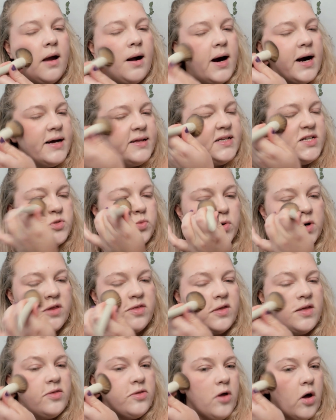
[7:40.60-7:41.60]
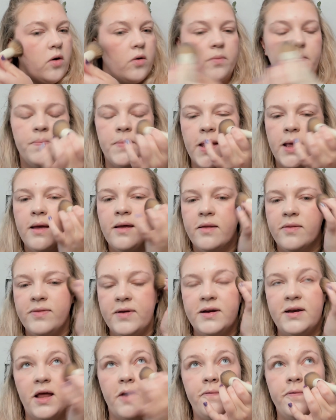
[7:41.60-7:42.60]
Are these worth it though?
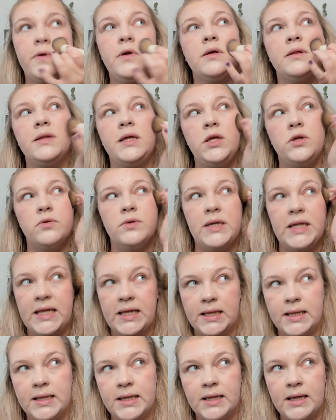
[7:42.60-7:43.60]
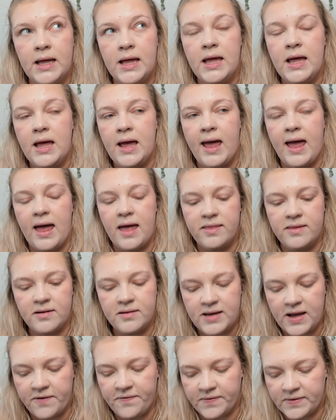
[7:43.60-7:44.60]
They're definitely unique and they're
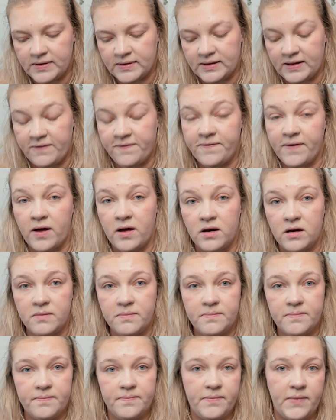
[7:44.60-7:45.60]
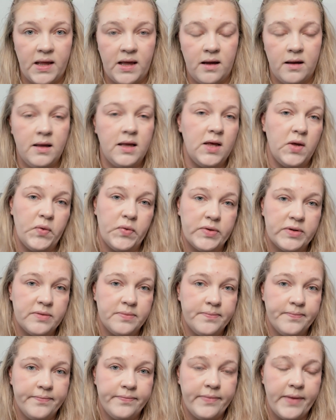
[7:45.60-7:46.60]
definitely fun and cute
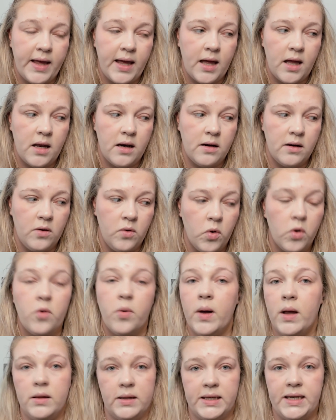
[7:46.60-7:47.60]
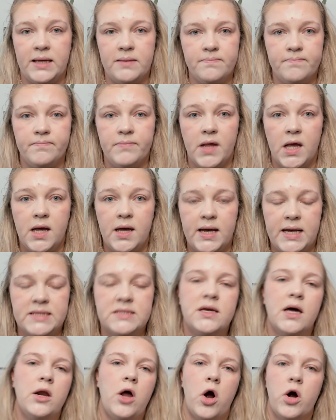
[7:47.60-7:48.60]
and good quality. It's
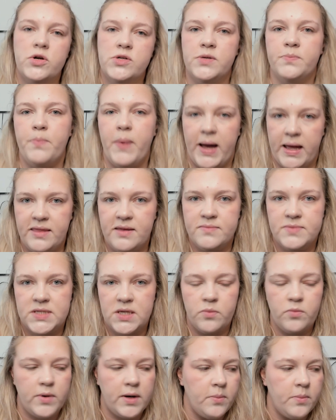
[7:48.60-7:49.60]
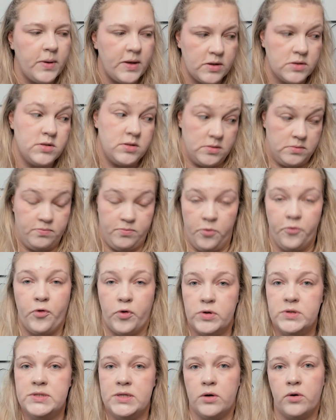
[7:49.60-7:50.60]
kind of hard to buy them somewhere because, of
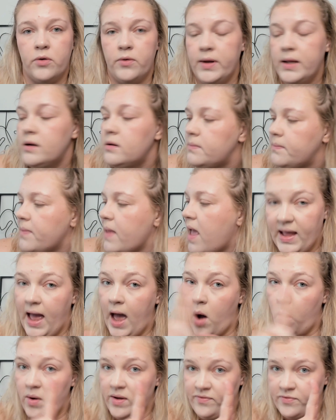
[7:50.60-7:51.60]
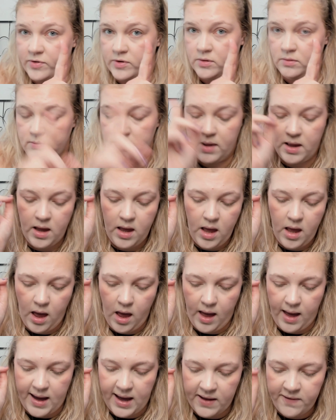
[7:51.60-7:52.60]
course, they're Korean. However,
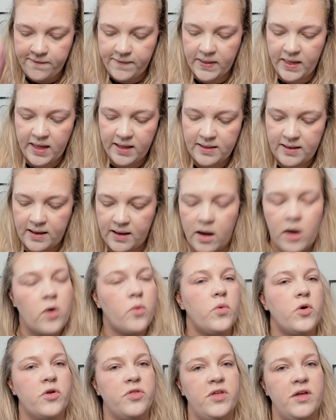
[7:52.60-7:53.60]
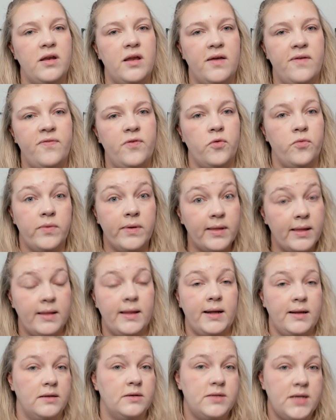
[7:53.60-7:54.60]
I feel like they are worth it if you really
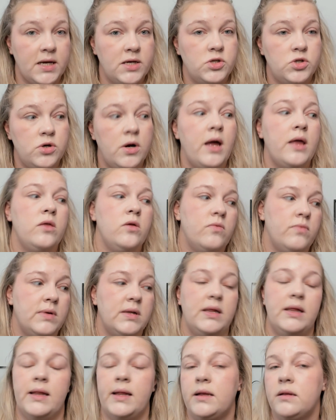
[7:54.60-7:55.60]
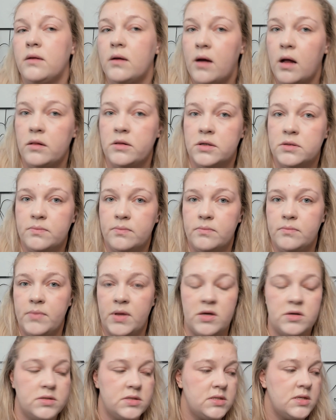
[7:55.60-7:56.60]
like the texture and you really like the color
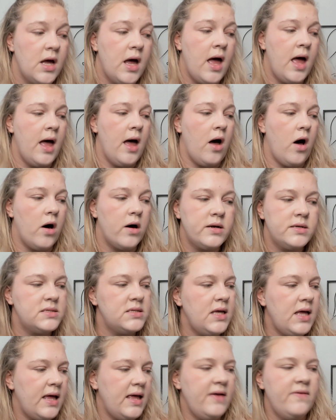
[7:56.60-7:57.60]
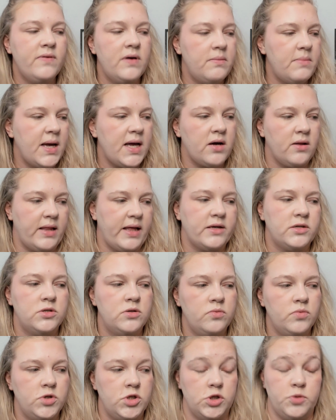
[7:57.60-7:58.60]
because honestly, even in my
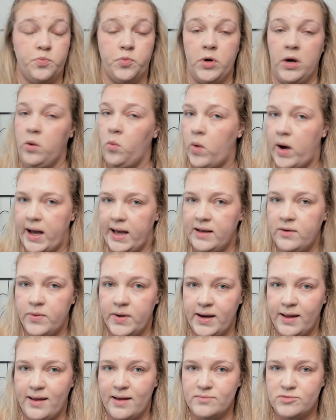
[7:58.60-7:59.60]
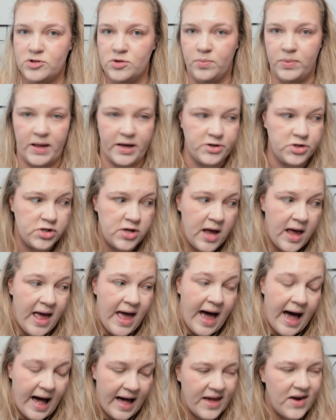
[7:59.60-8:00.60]
collection, which is pretty wide when it comes to blush,
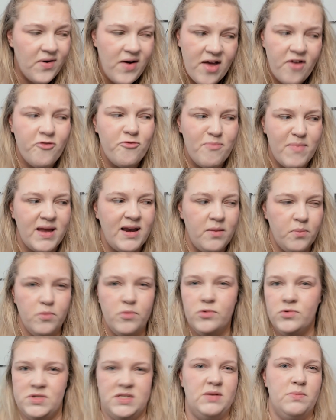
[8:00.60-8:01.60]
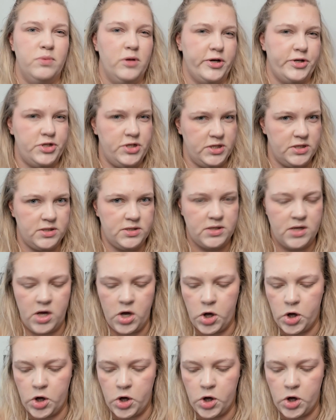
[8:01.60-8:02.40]
I don't have many moussey blushes.